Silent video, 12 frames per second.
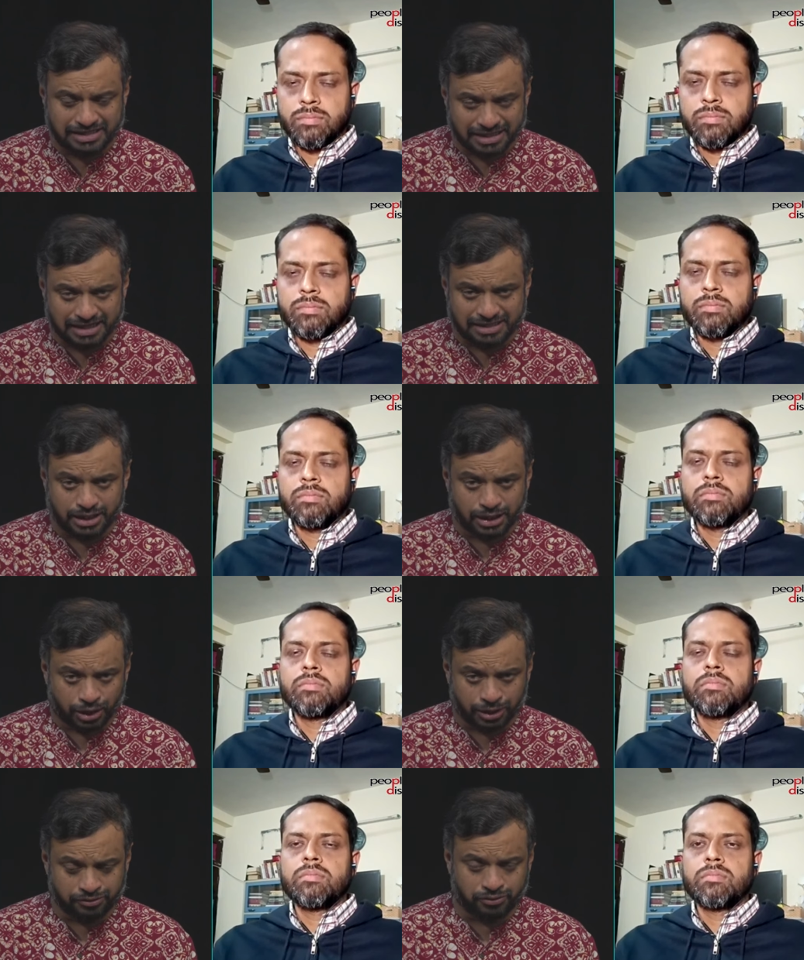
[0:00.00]
Speaker 1: starts, and a
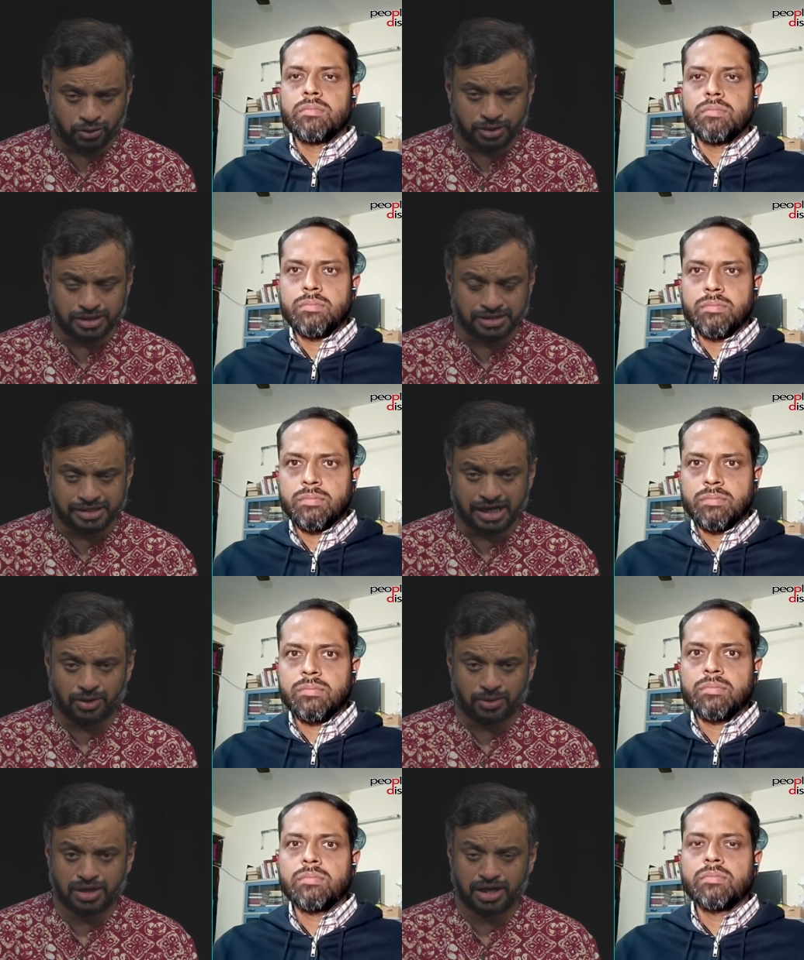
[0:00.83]
lot of focus
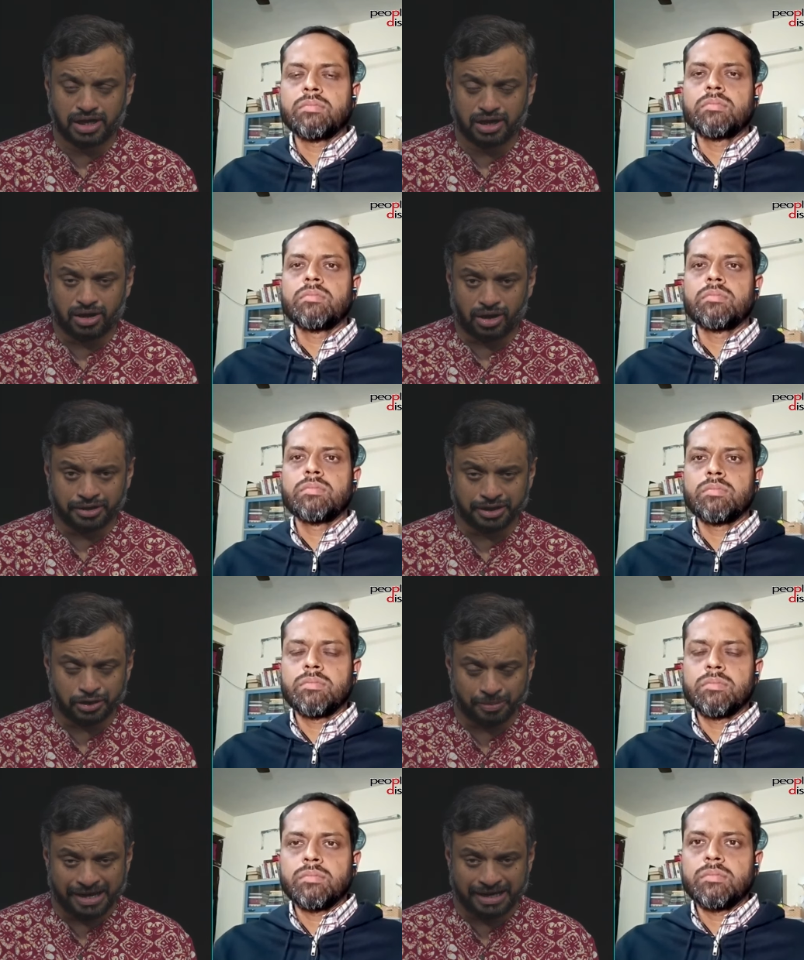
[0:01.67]
now on the
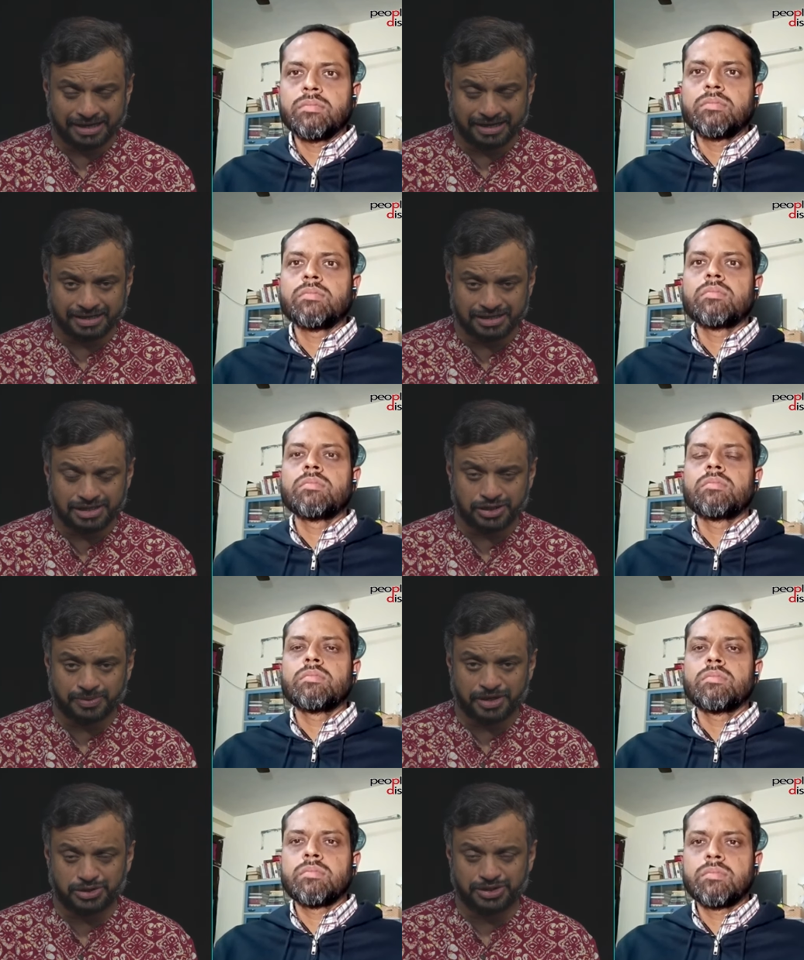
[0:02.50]
humanitarian
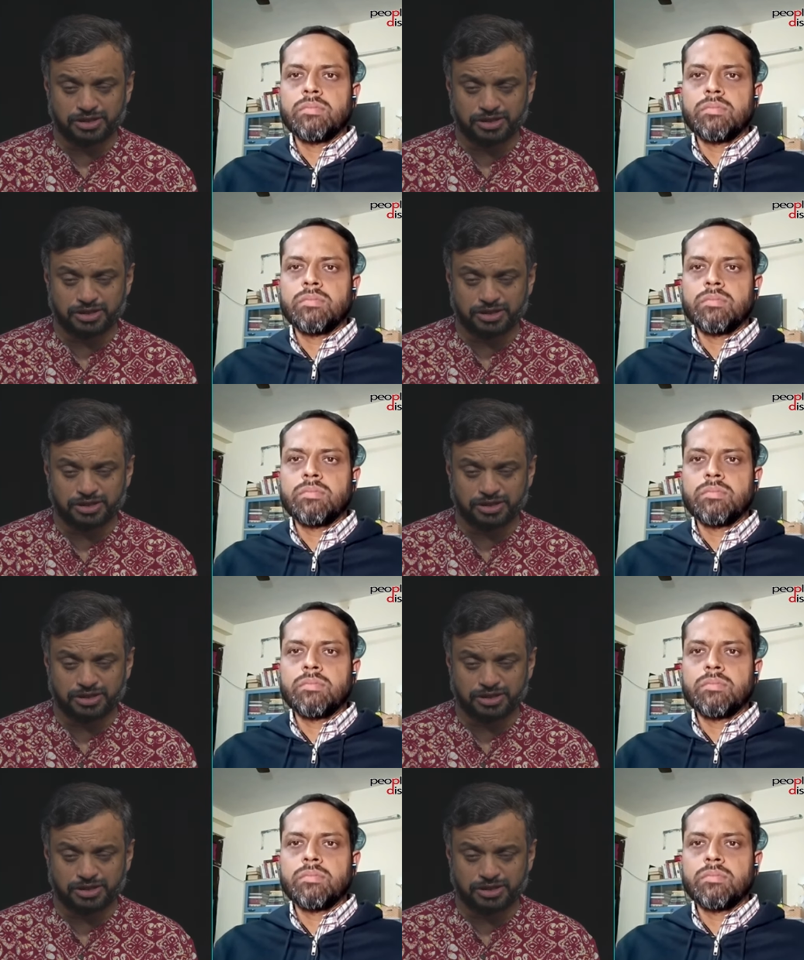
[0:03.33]
situation,